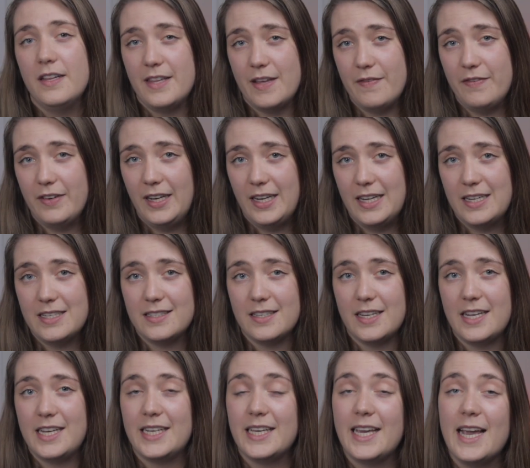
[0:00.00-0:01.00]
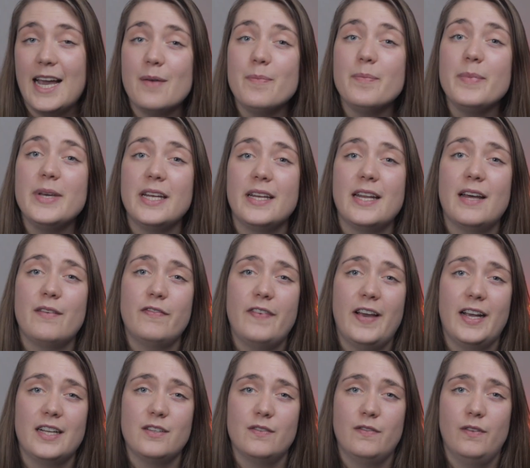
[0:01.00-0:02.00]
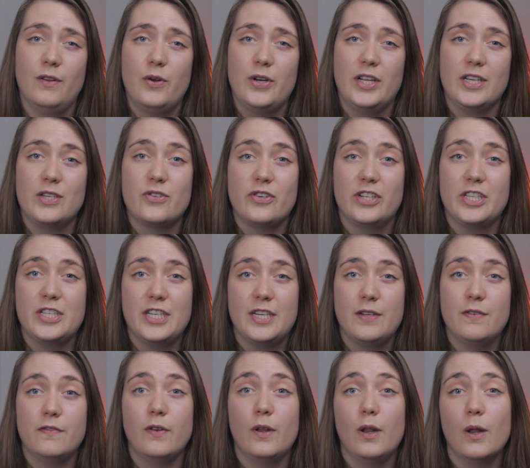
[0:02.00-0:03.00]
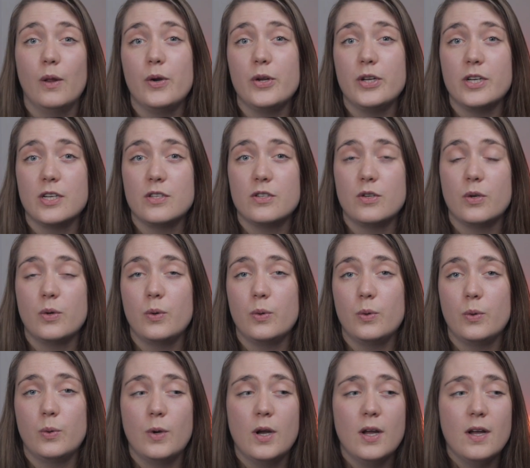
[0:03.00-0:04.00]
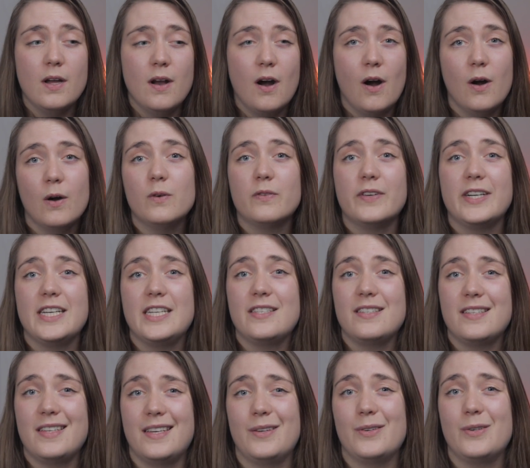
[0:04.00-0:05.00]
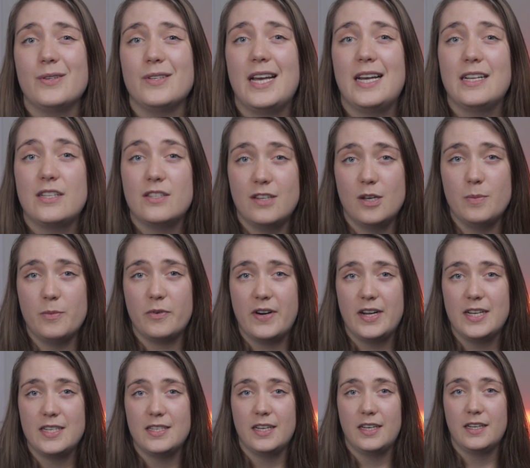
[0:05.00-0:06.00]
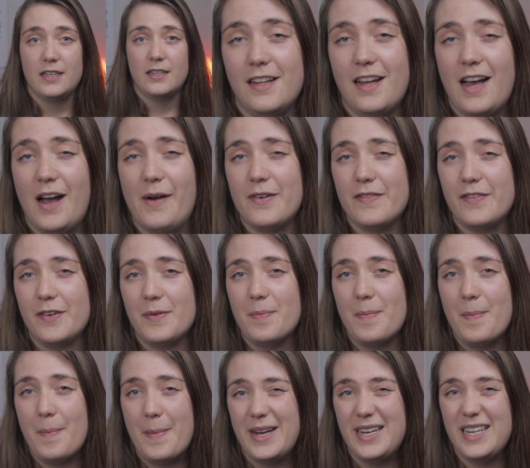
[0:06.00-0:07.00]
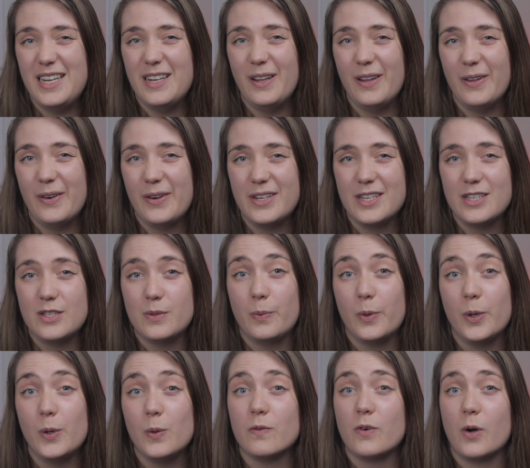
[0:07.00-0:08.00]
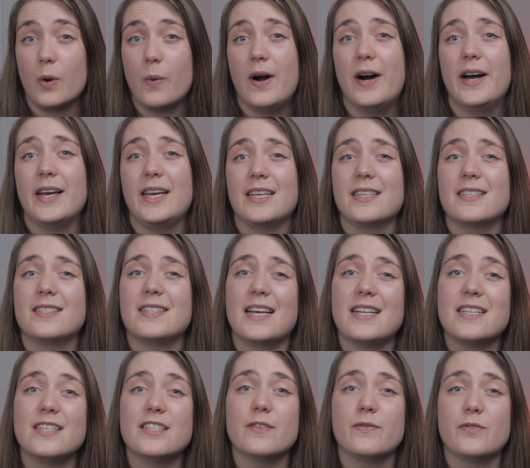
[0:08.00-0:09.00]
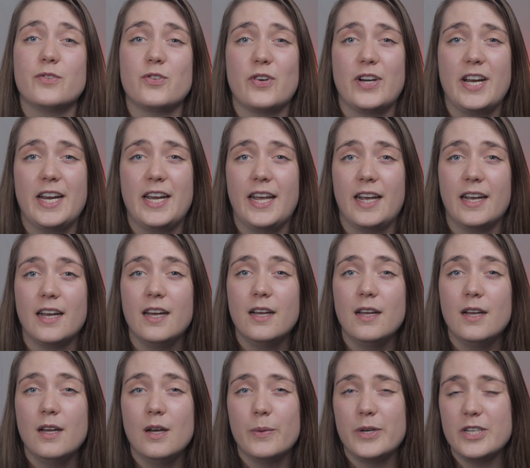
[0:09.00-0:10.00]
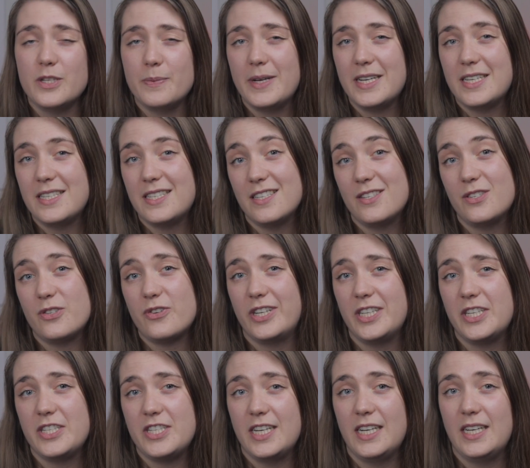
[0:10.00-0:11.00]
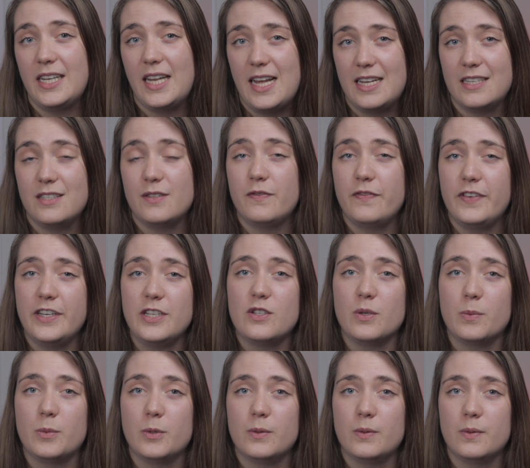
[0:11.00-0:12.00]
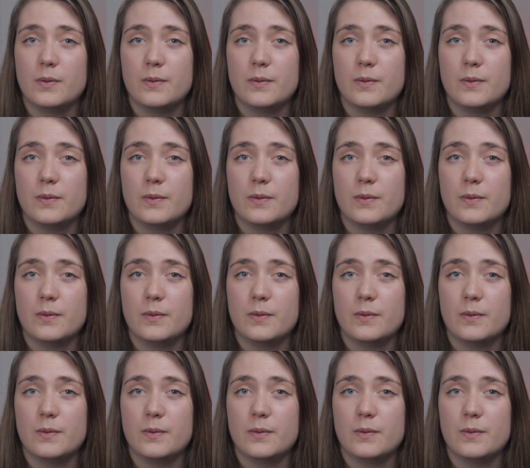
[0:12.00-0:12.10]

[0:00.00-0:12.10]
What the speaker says: Nevertheless, it can be an effective learning strategy for learners who are already skilled at summarizing. However, many learners will require extensive training, which makes this strategy less feasible.